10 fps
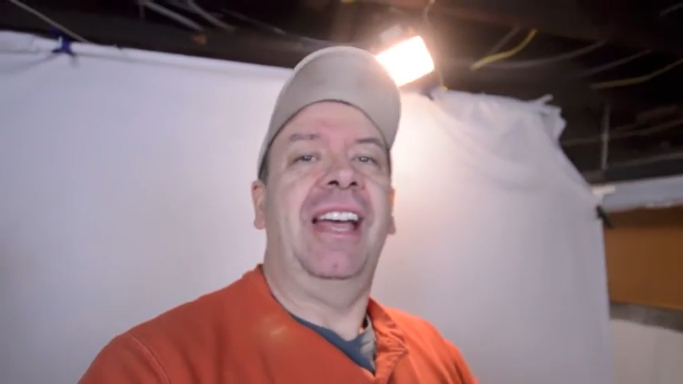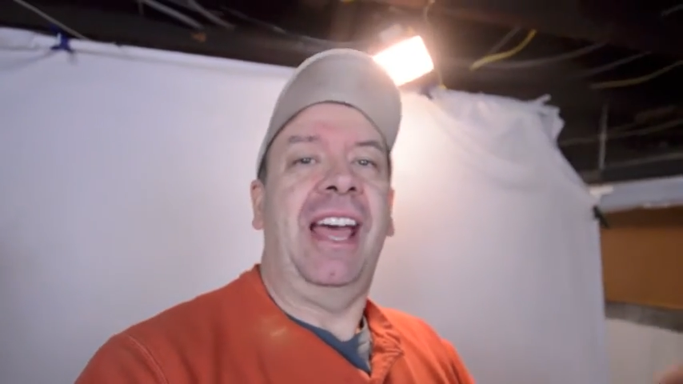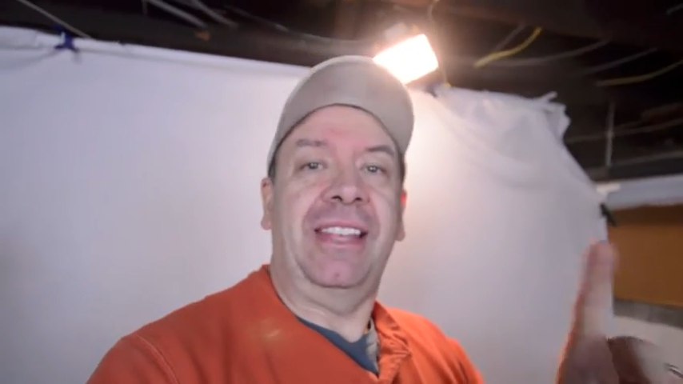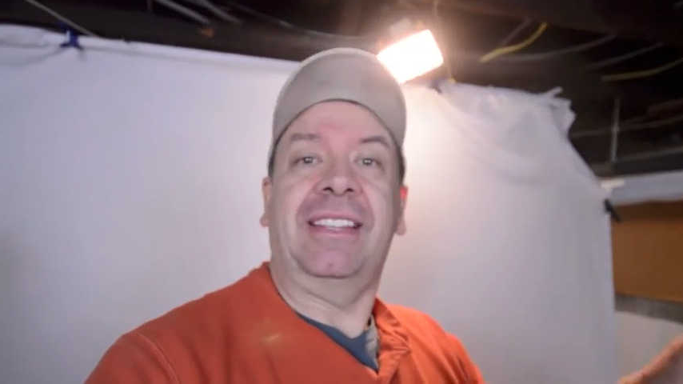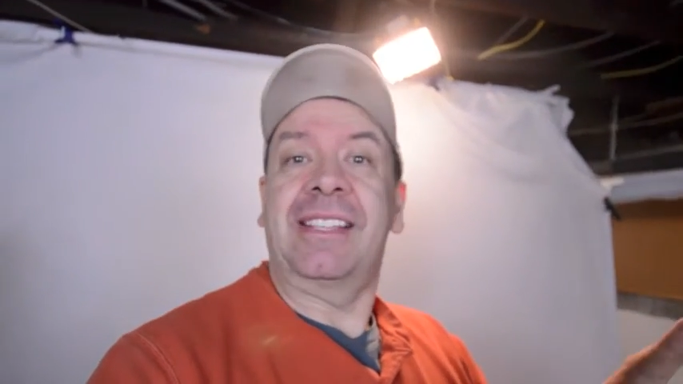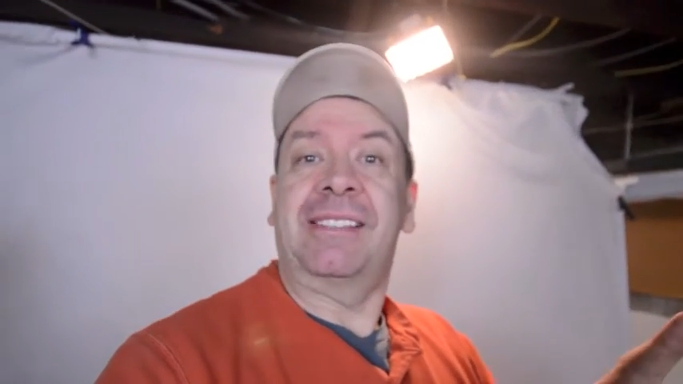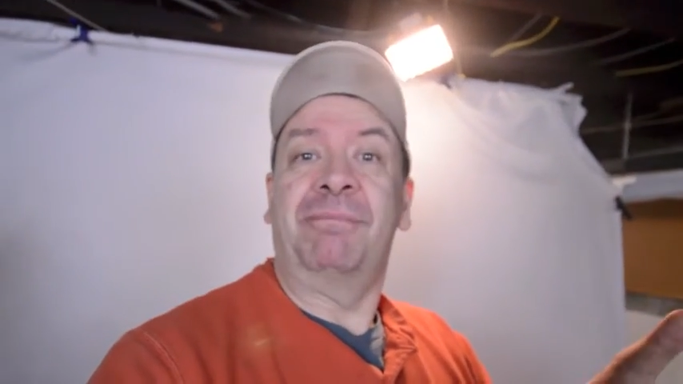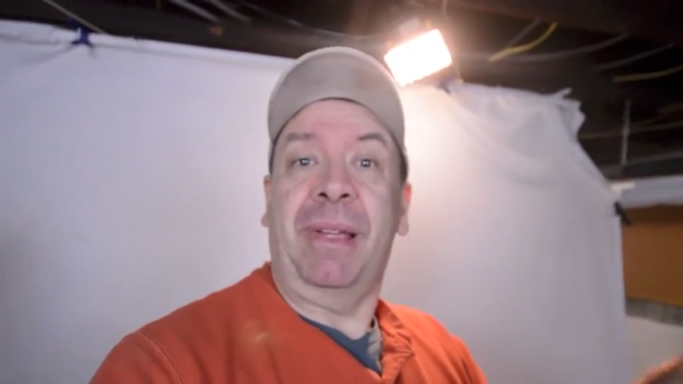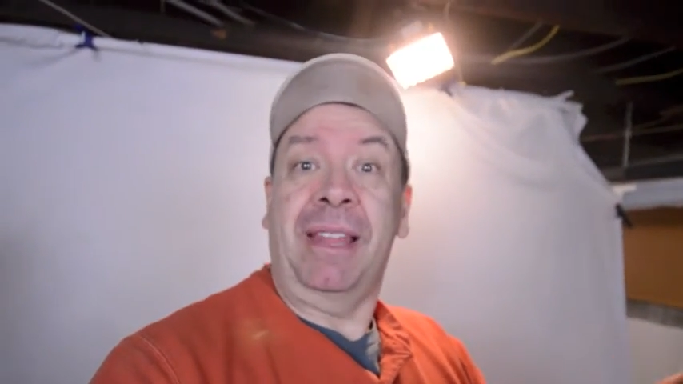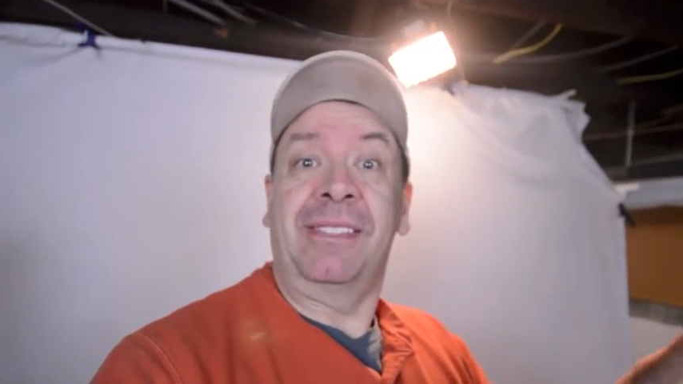I think they
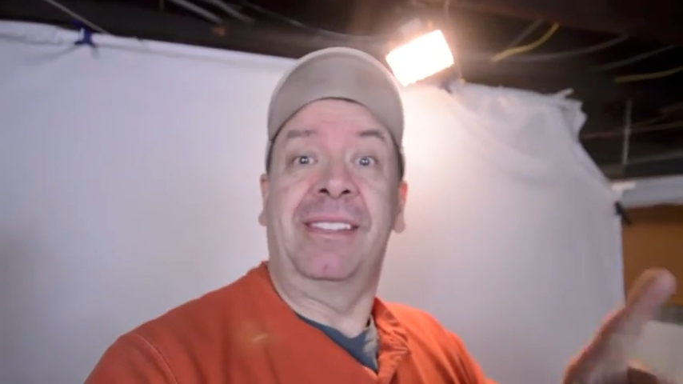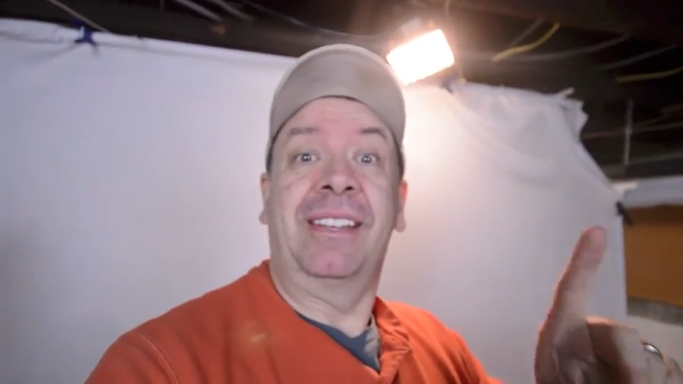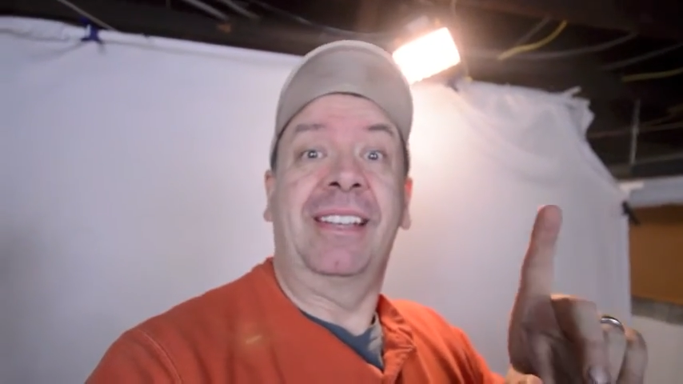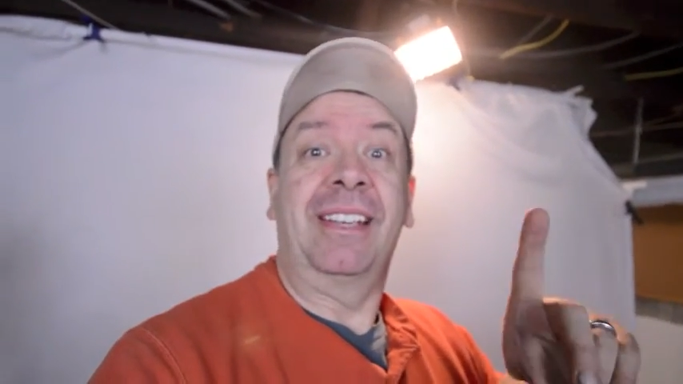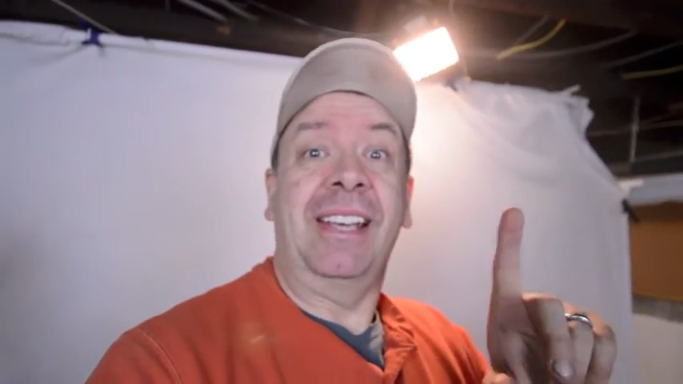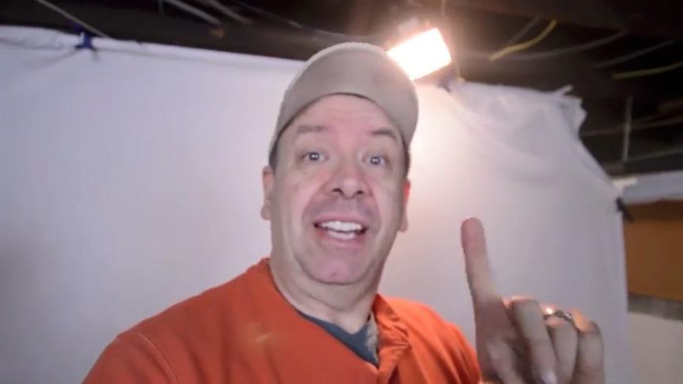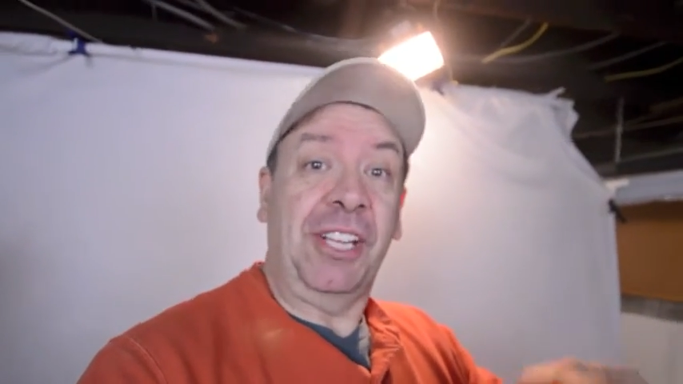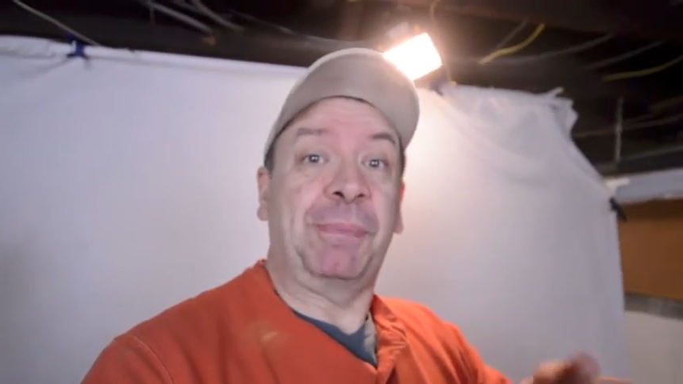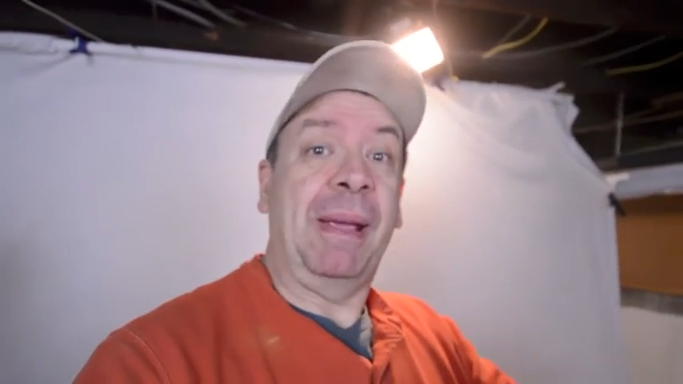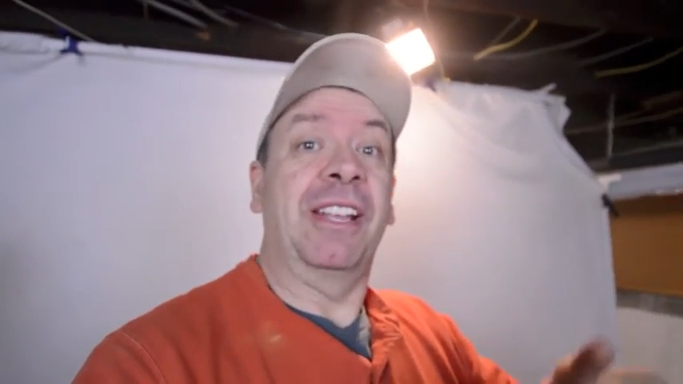meant it
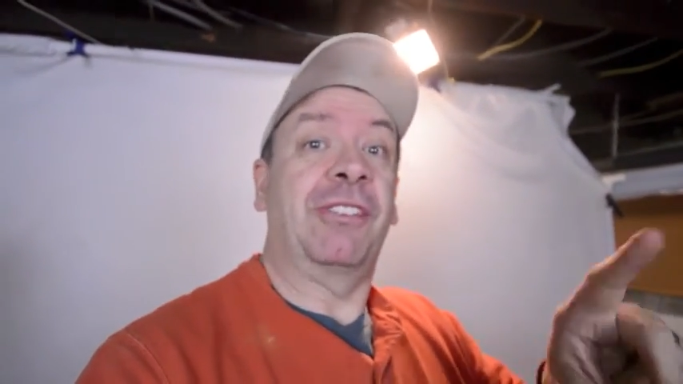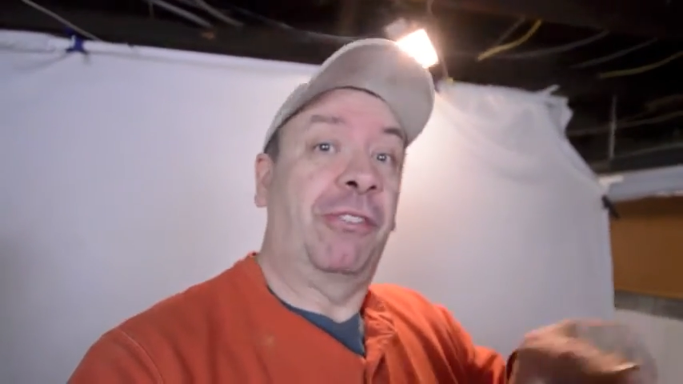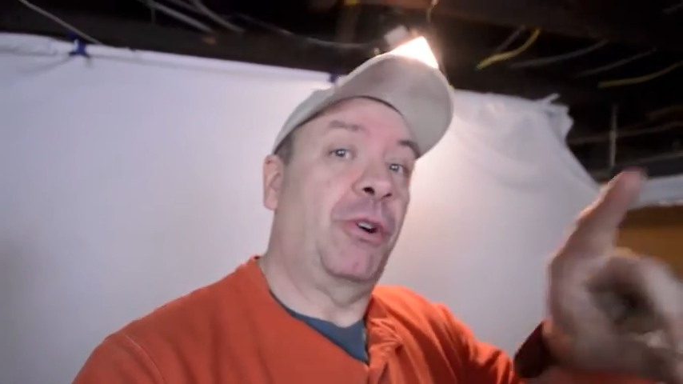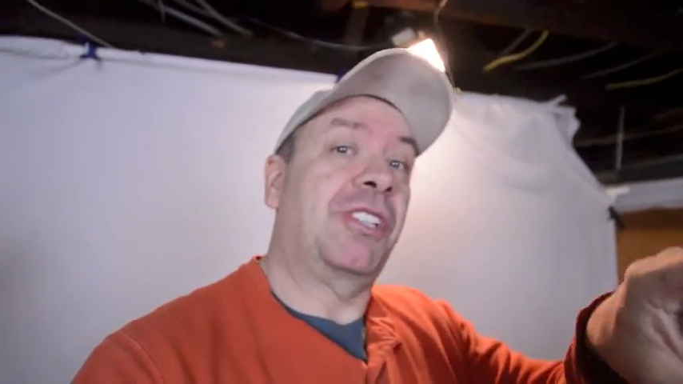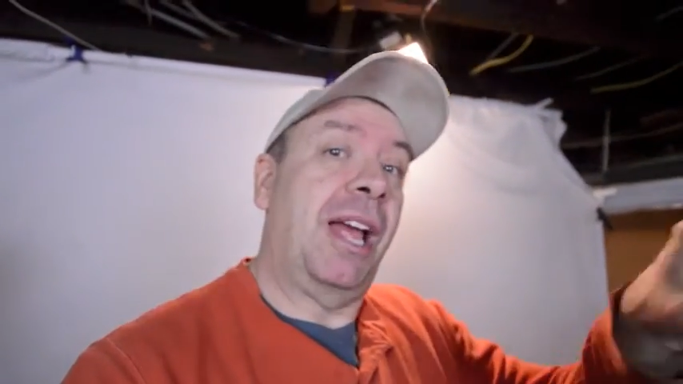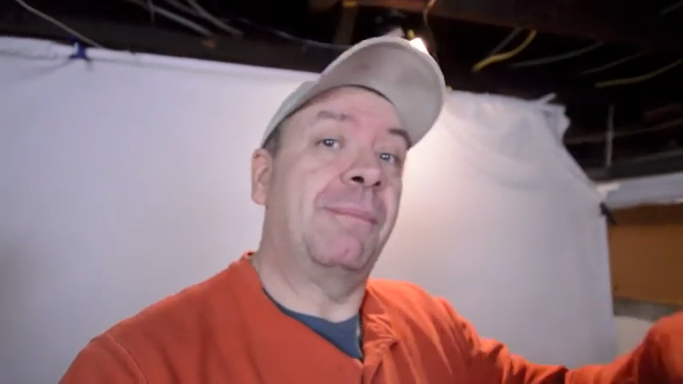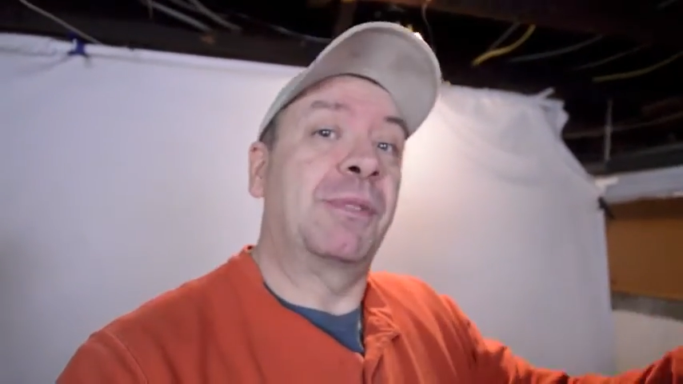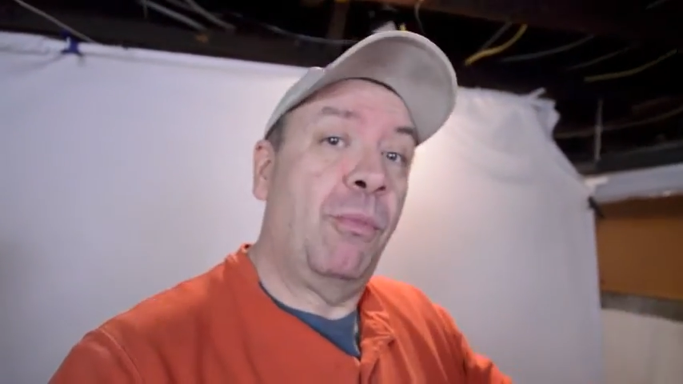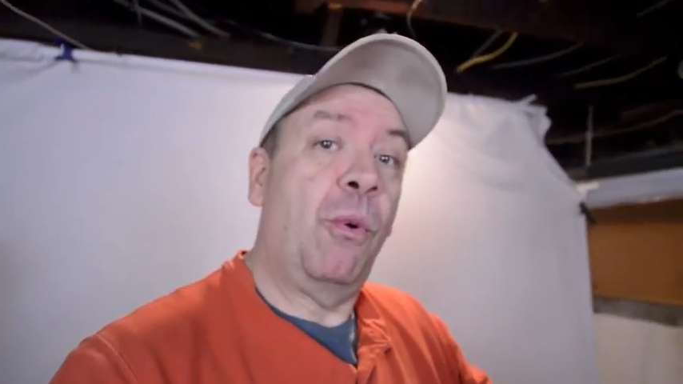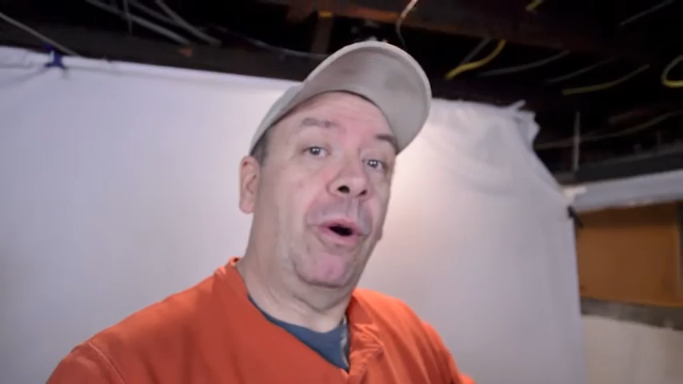expands four
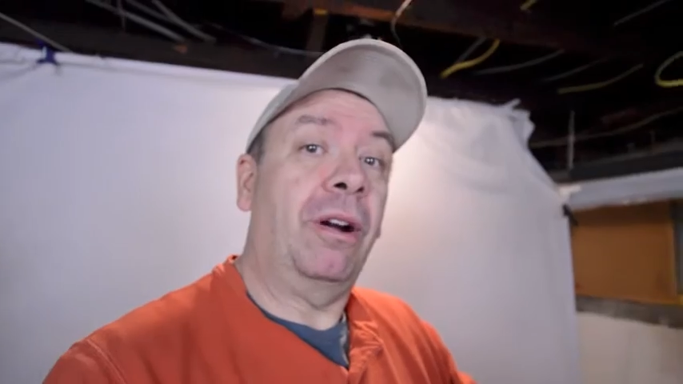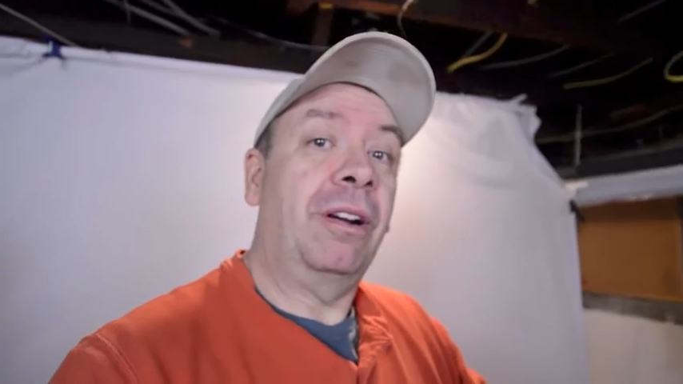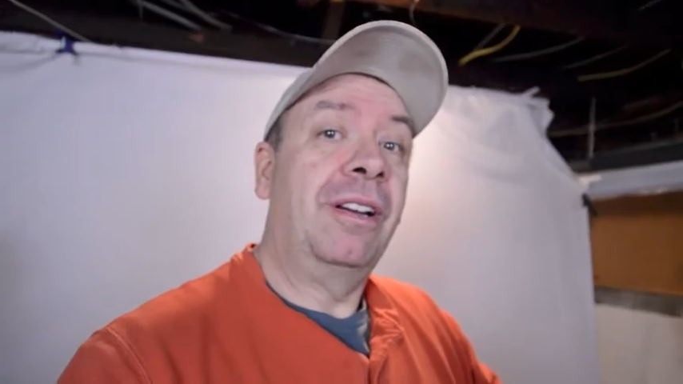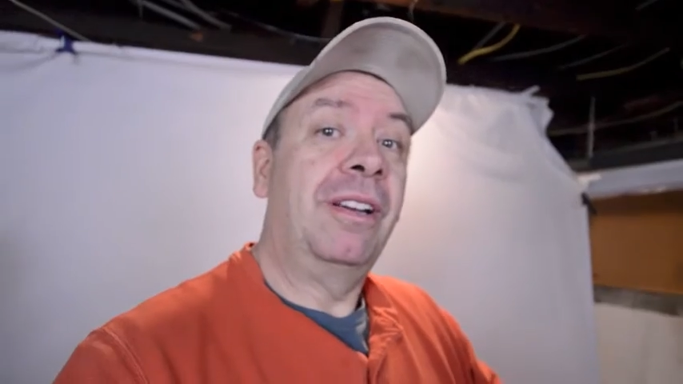times more